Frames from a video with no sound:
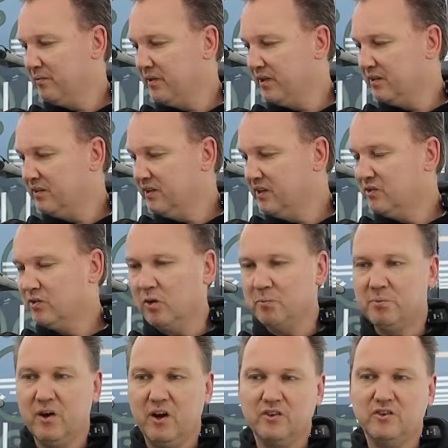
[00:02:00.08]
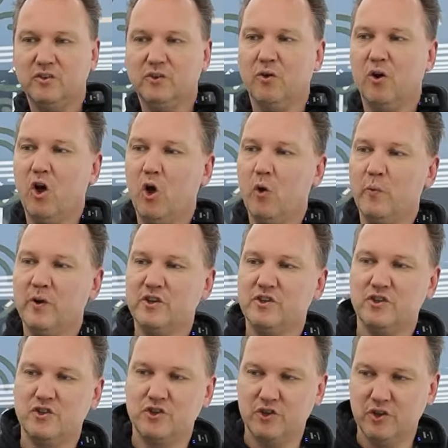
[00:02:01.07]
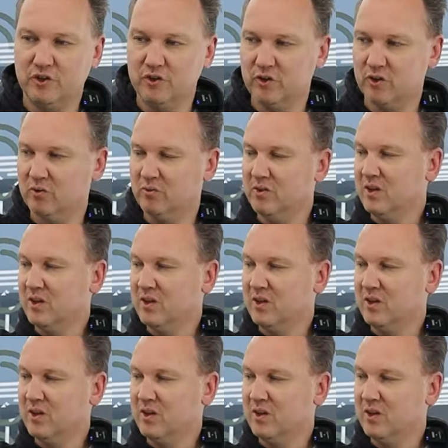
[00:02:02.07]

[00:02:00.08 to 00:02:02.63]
I think these are parts you always should do,